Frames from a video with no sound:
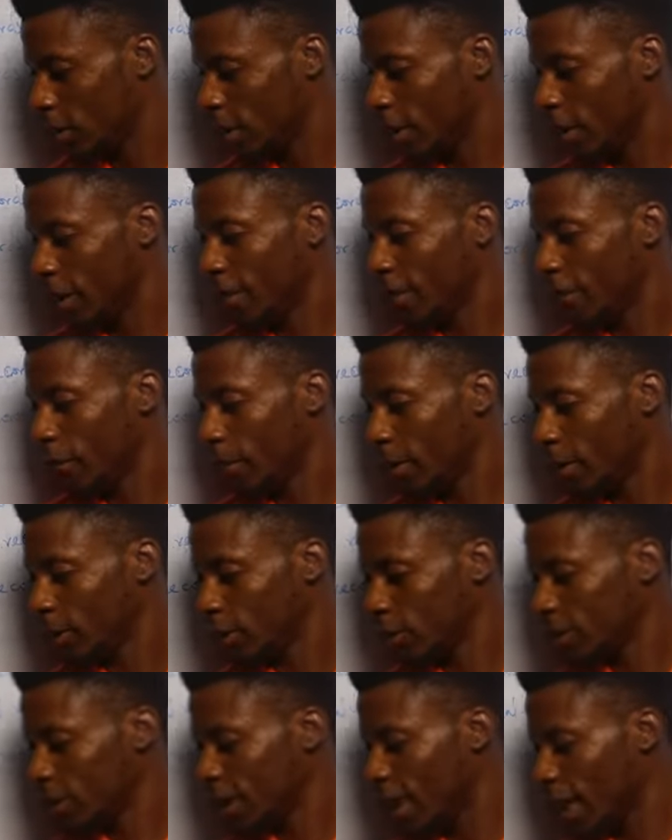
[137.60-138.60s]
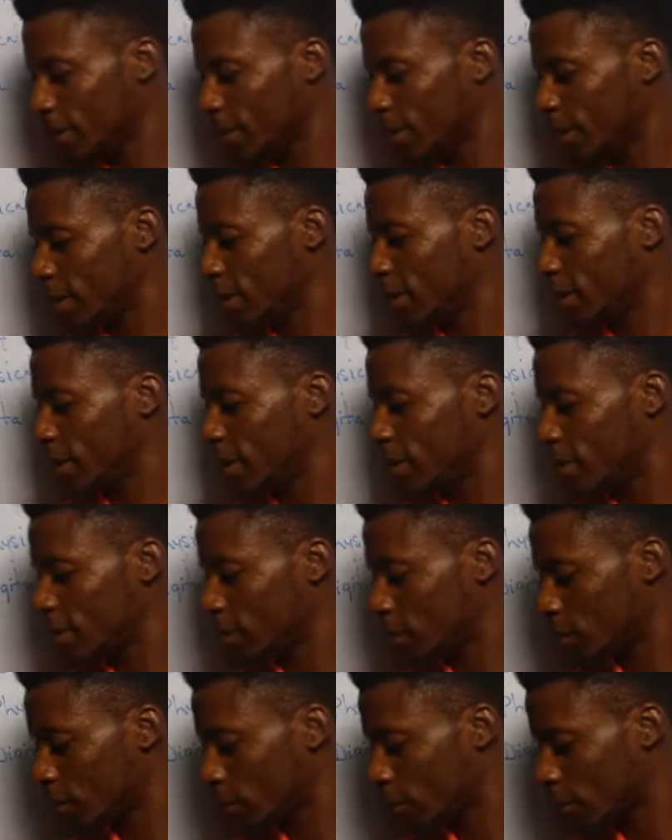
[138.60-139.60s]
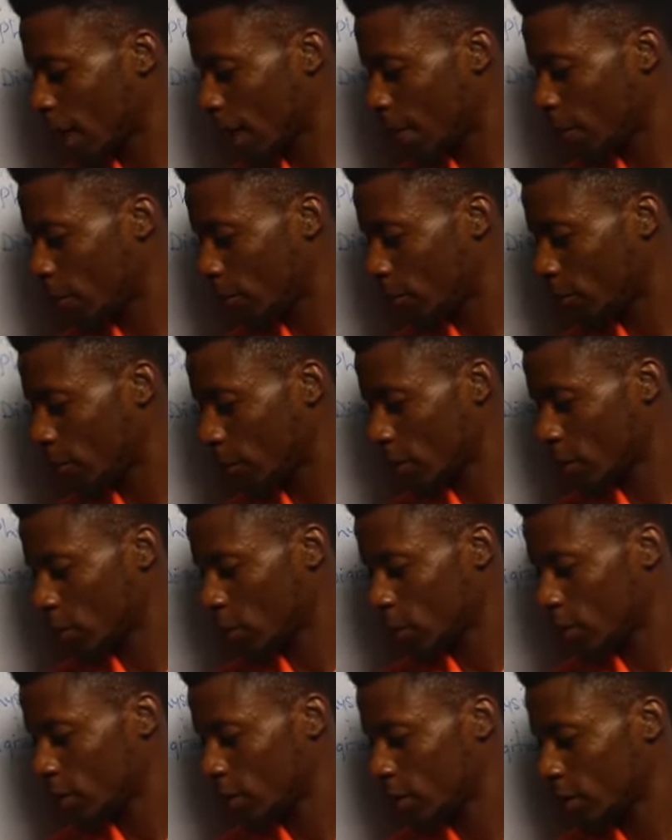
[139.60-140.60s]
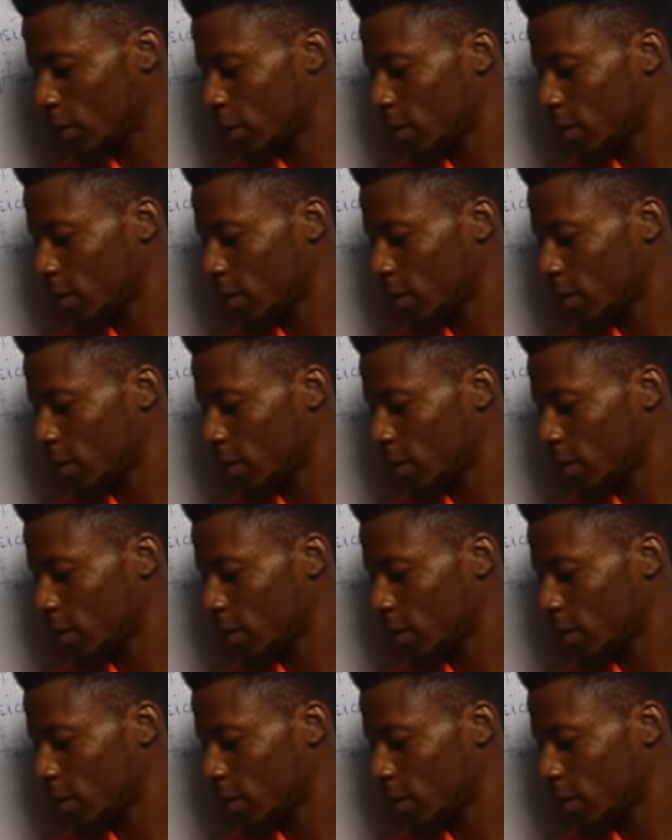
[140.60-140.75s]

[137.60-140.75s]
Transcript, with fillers: The information kept in this type of record